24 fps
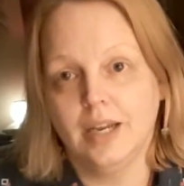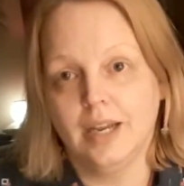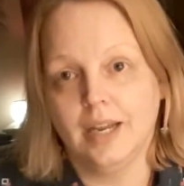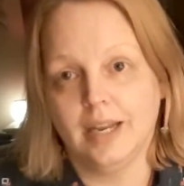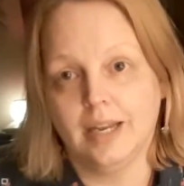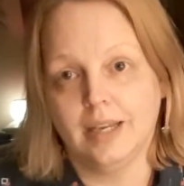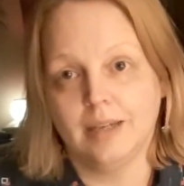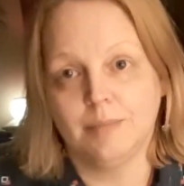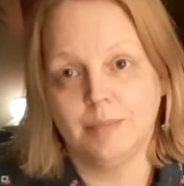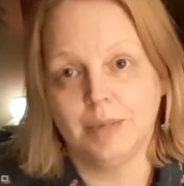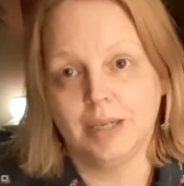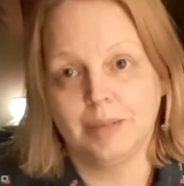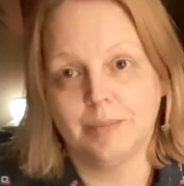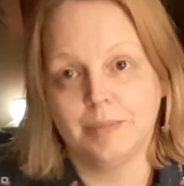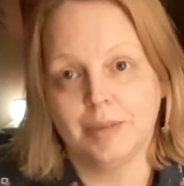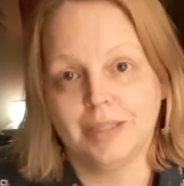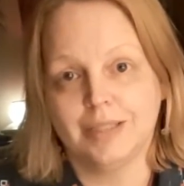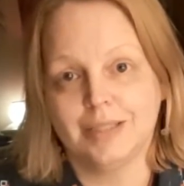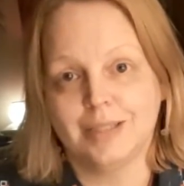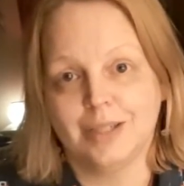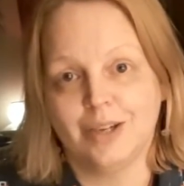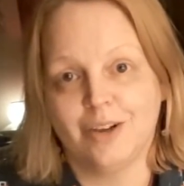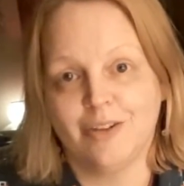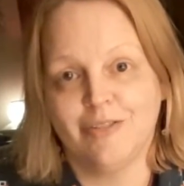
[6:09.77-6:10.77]
and make
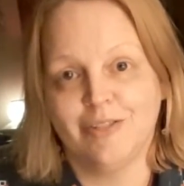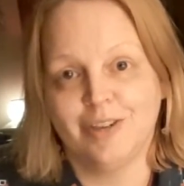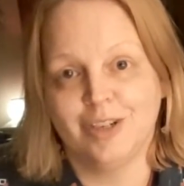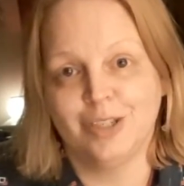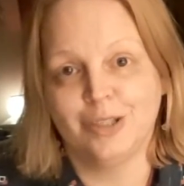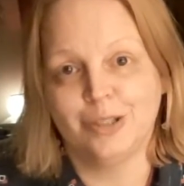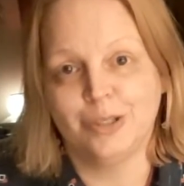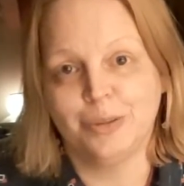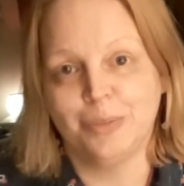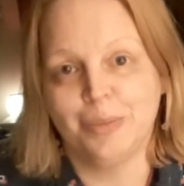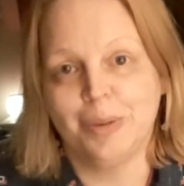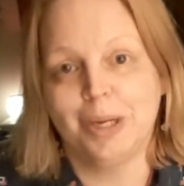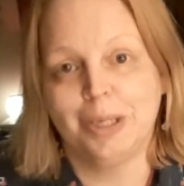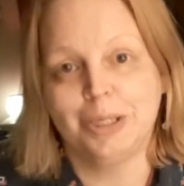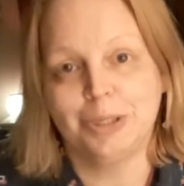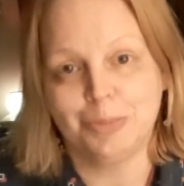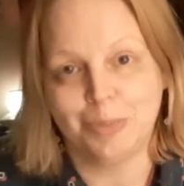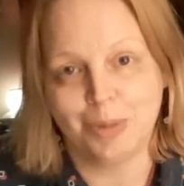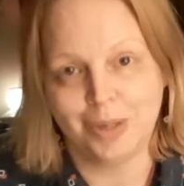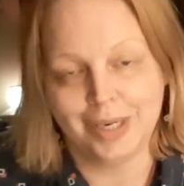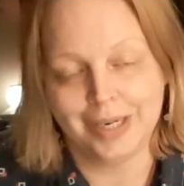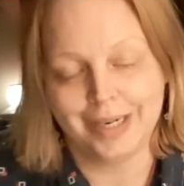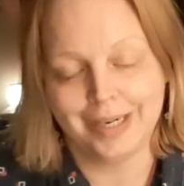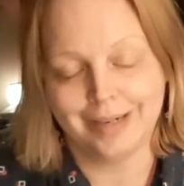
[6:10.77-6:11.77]
myself a new
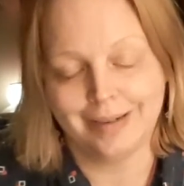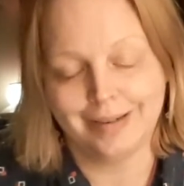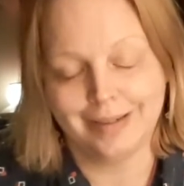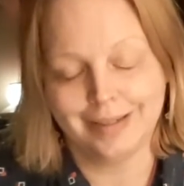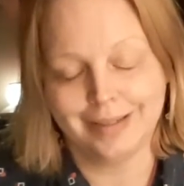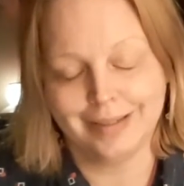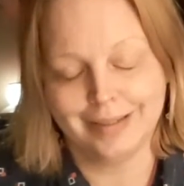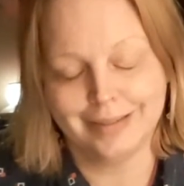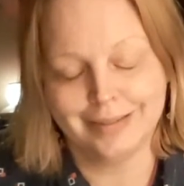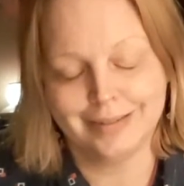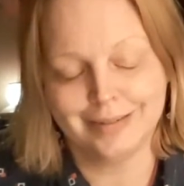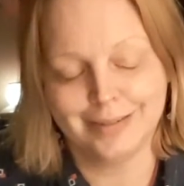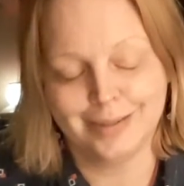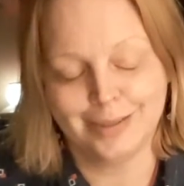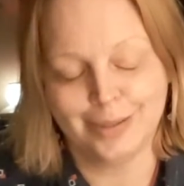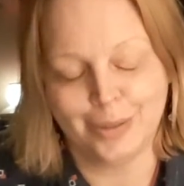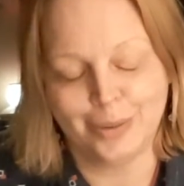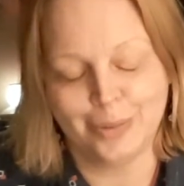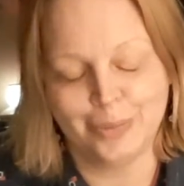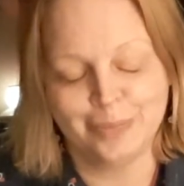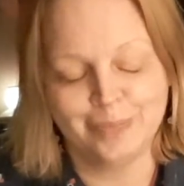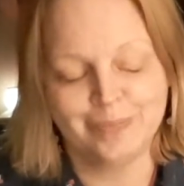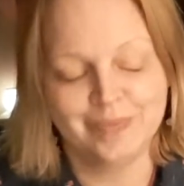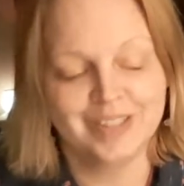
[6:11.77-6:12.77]
Poshmark area.
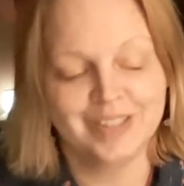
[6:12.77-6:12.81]
So